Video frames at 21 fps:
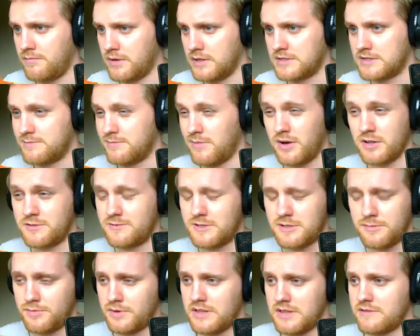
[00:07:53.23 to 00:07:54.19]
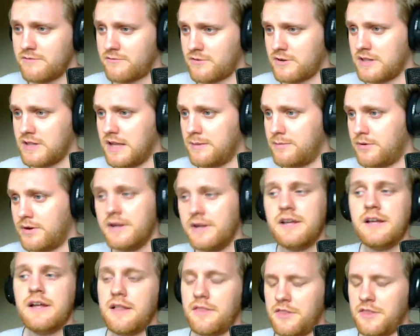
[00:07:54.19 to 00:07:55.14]
bulletin boards, which are brilliant for a
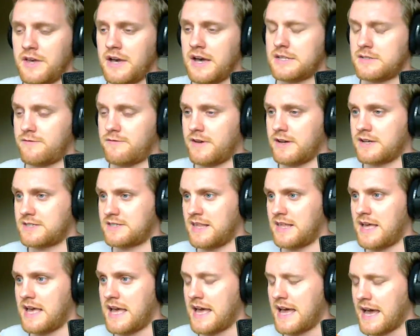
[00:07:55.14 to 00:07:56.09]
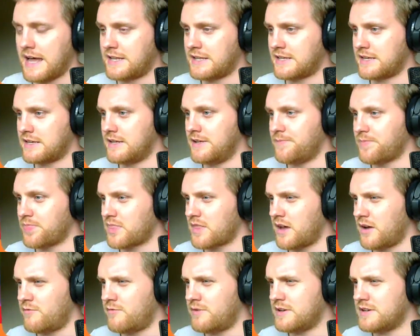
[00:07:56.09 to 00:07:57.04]
library. The artifacts there, adding
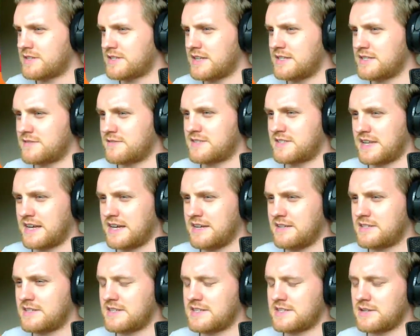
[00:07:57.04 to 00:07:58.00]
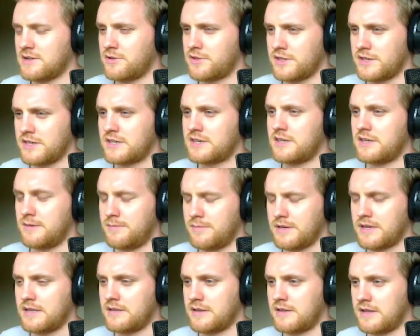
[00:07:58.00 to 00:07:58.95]
a real sense of style to this whole thing,
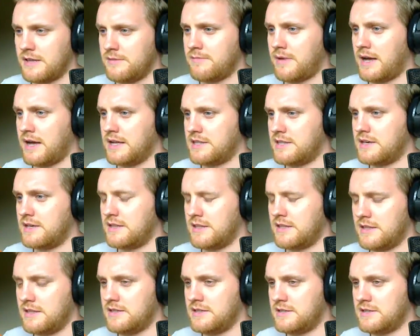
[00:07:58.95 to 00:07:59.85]
keeping in mind that